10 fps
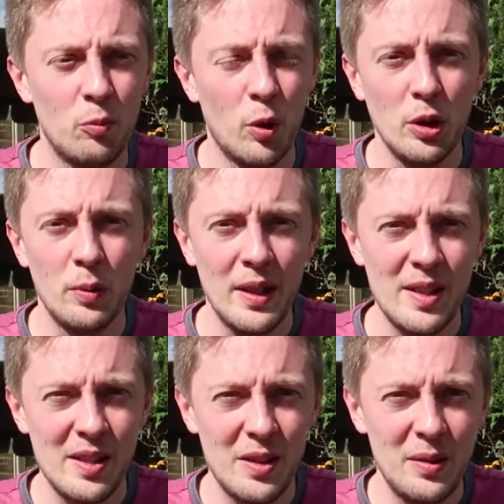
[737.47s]
What you'll need
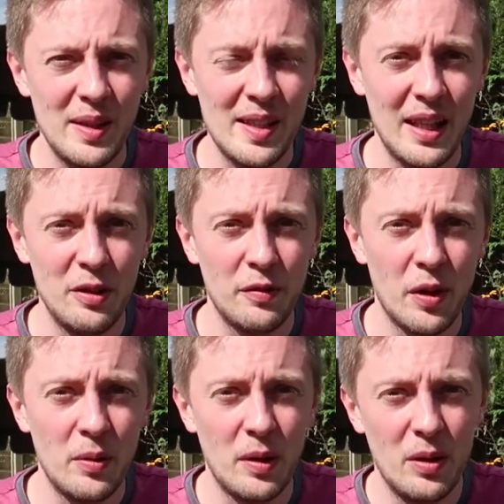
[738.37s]
to do is get your
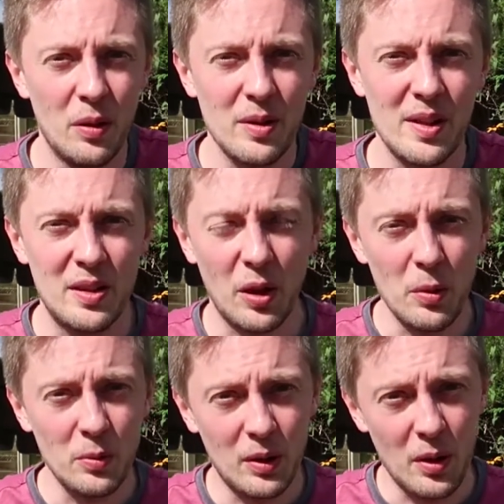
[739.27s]
phone unlocked.
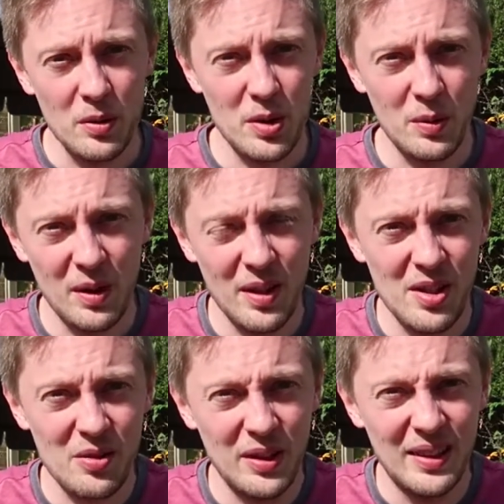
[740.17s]
Don't go to a high
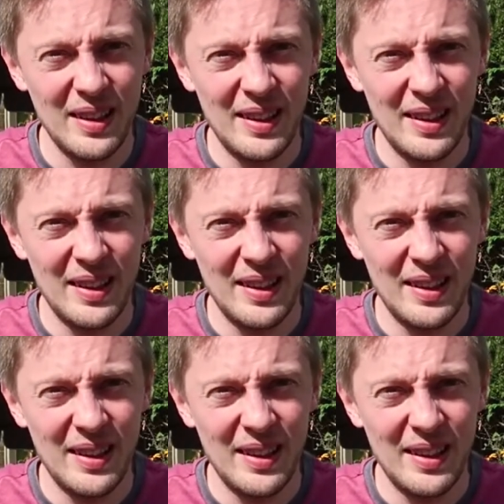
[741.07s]
street